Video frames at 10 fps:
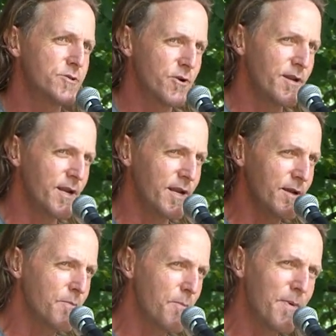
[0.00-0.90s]

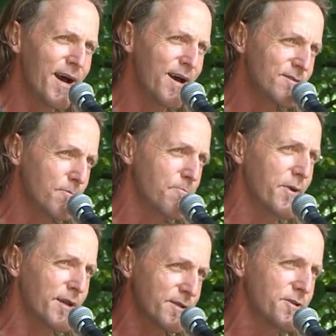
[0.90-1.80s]
Dream about the
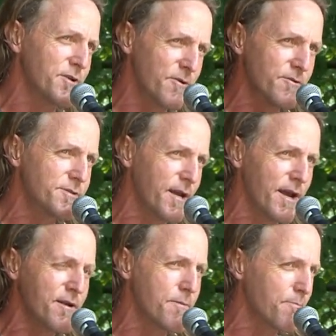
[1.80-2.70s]
pictures
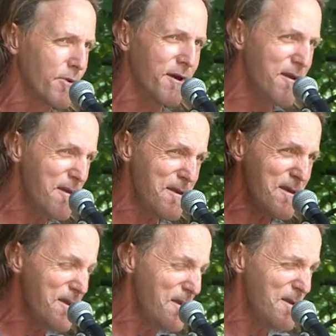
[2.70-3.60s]
and the
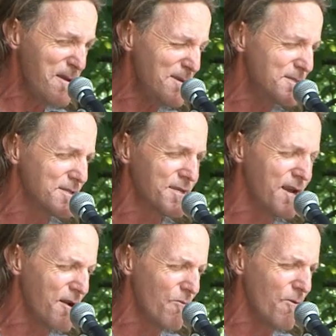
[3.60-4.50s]
places
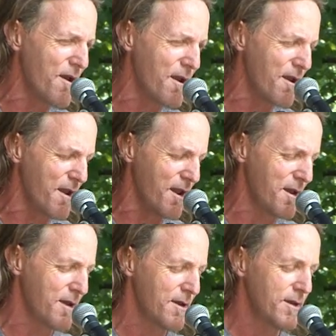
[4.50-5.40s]
and the way
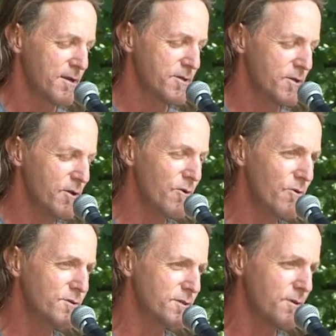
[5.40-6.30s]
to
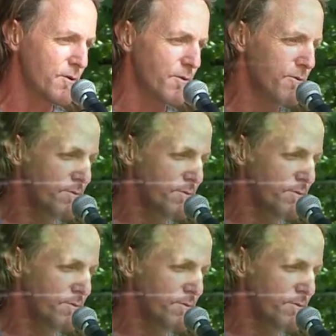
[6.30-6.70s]
your soul.